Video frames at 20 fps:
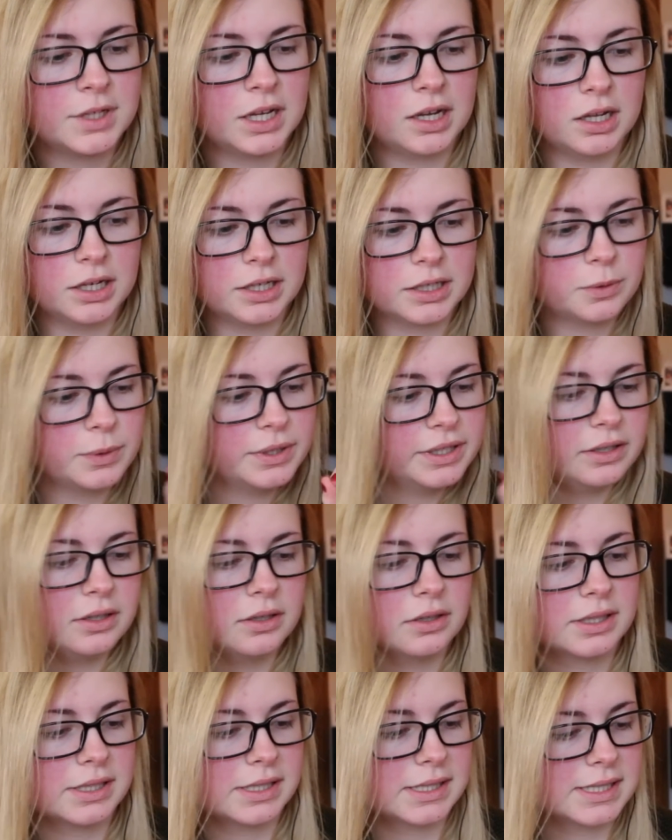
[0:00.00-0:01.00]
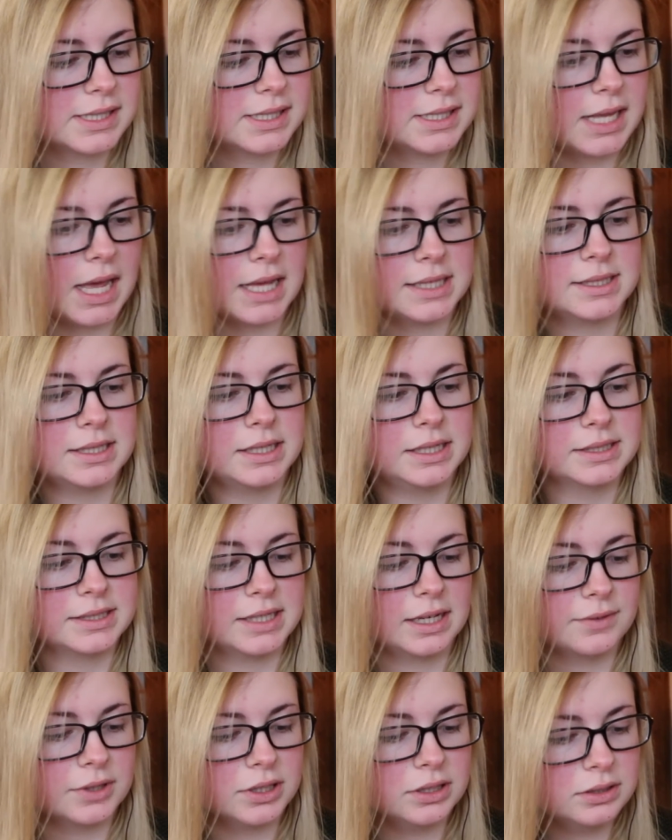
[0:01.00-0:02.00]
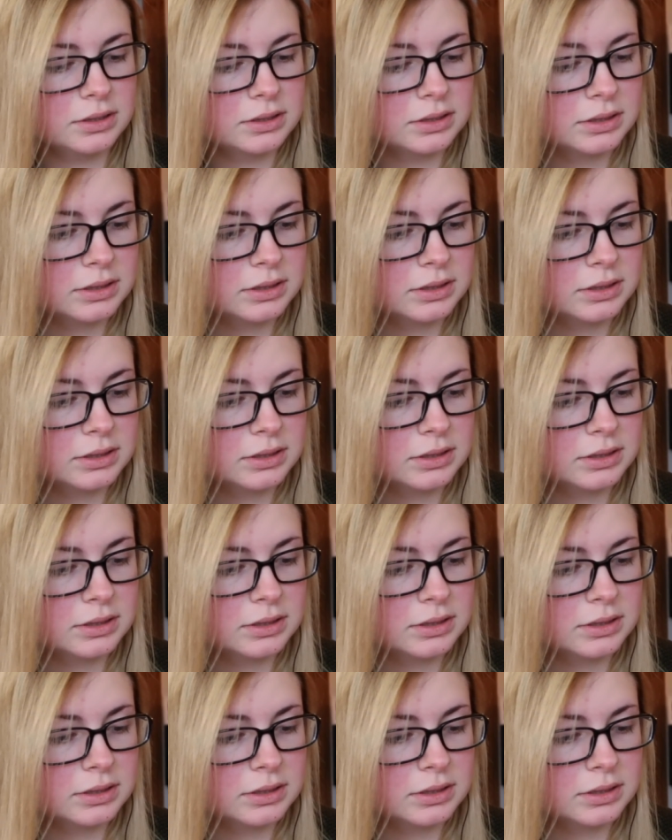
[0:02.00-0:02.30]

Harley Quinn looking sassy as ever.